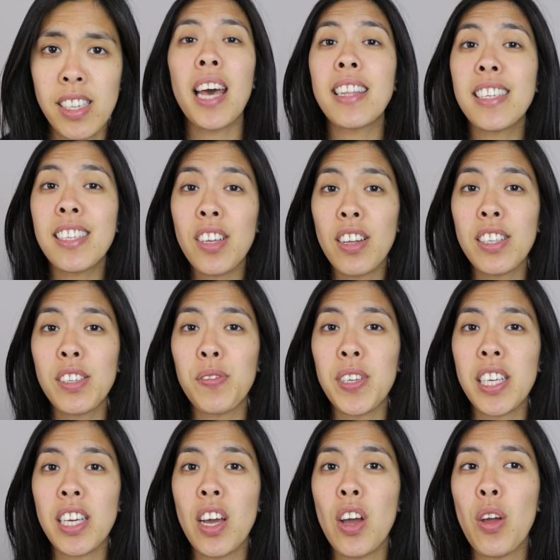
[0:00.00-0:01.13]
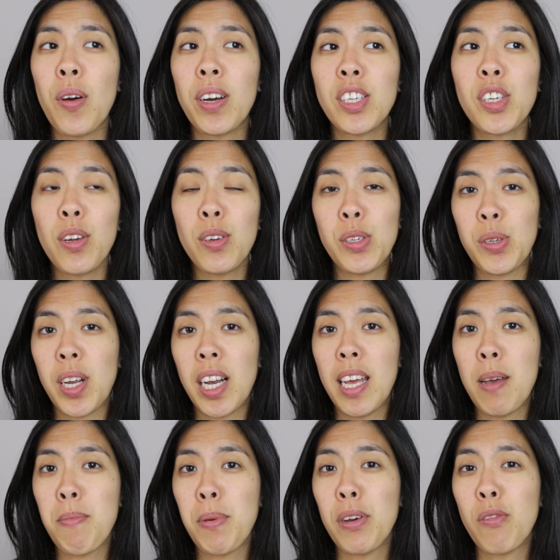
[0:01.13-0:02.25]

At the start of this video, I showed you a clip